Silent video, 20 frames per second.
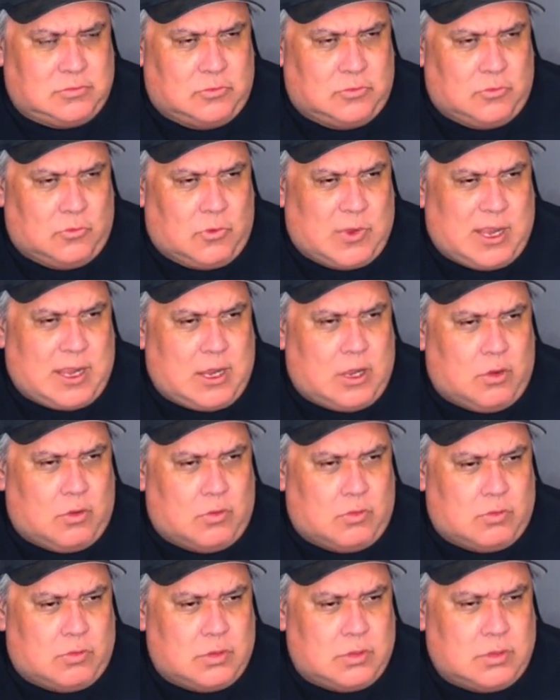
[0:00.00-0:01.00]
Wow.
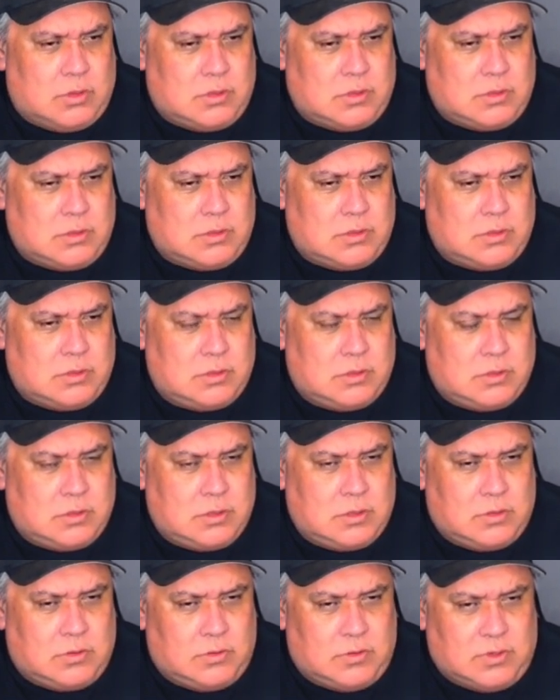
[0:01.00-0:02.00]

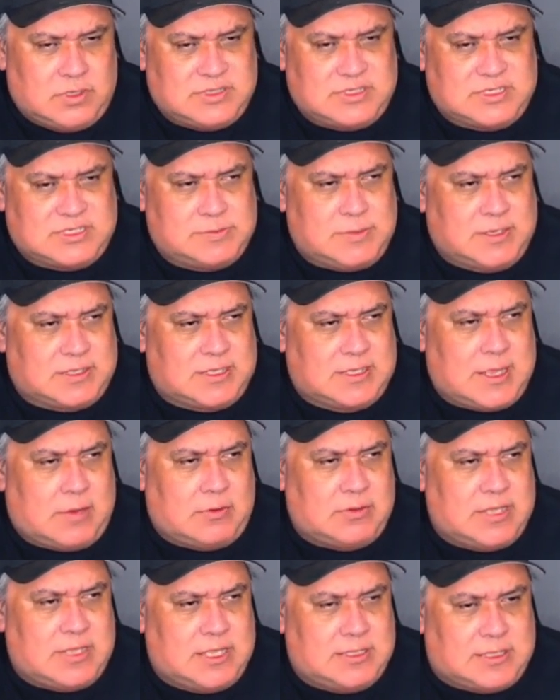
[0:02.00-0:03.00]
I was expecting that
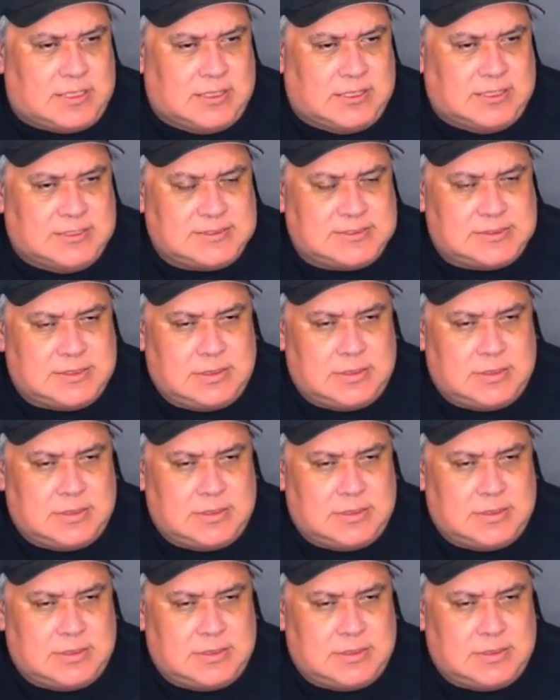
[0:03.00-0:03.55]
one to hit the list.